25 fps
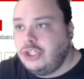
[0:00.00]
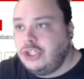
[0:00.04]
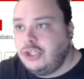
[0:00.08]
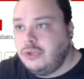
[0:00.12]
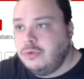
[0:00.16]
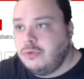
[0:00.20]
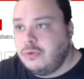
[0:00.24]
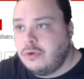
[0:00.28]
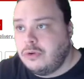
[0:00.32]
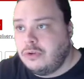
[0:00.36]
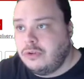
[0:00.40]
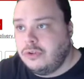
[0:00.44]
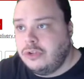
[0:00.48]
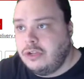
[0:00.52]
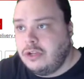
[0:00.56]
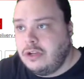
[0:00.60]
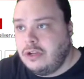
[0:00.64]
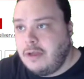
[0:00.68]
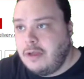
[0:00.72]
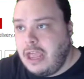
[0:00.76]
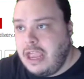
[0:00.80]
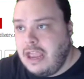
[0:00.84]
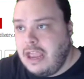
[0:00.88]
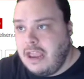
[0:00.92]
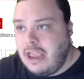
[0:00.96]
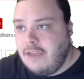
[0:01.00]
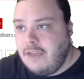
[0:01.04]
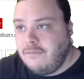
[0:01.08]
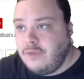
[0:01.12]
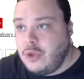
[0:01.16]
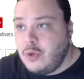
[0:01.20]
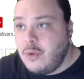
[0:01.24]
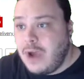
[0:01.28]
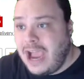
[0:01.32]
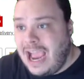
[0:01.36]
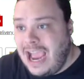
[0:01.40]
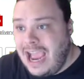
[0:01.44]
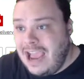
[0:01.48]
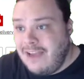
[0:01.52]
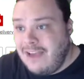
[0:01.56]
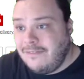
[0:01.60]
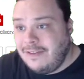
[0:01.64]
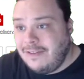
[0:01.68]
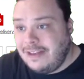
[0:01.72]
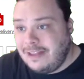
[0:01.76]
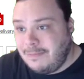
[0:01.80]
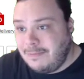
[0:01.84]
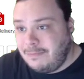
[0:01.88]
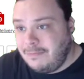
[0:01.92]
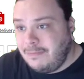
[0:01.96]
you will if you have
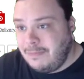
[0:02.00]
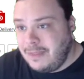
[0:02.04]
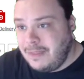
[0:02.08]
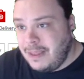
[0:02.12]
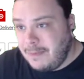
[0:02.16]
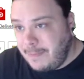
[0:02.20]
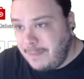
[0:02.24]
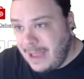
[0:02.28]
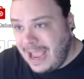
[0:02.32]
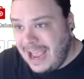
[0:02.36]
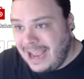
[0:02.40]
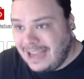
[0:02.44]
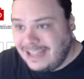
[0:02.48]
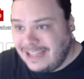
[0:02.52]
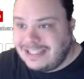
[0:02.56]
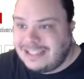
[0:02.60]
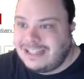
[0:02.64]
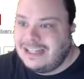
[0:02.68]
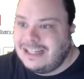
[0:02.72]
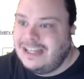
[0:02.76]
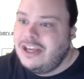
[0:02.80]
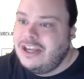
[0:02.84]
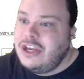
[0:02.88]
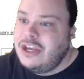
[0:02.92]
in the, the past,